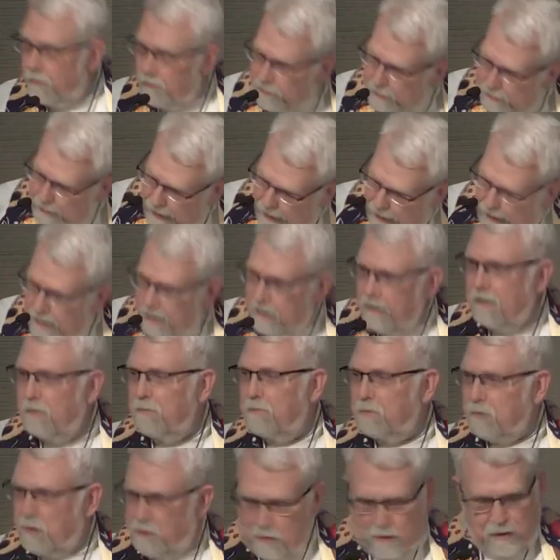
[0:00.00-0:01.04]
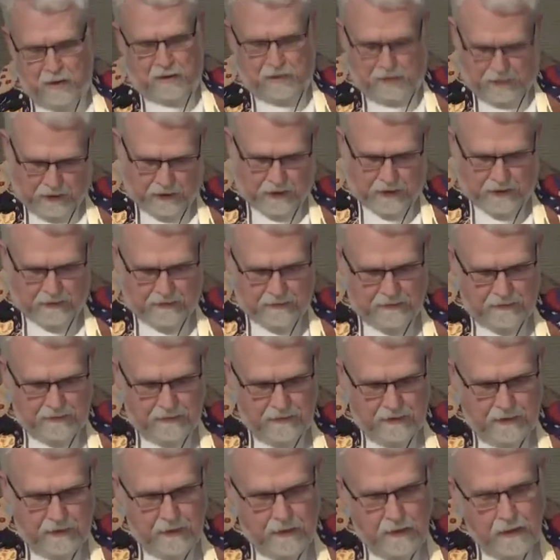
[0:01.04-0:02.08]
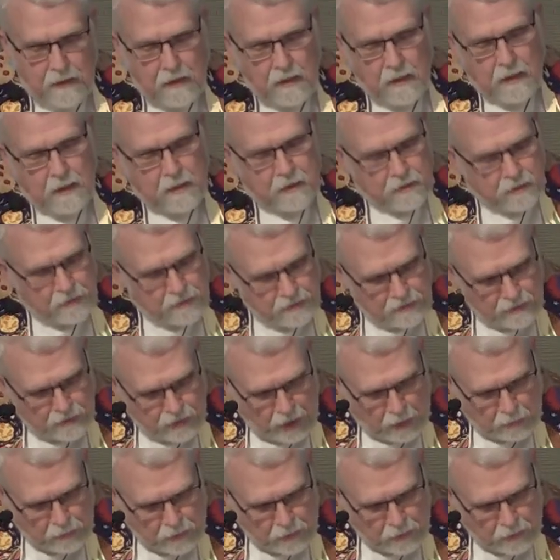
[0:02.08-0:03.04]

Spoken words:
Then blue looks good. No,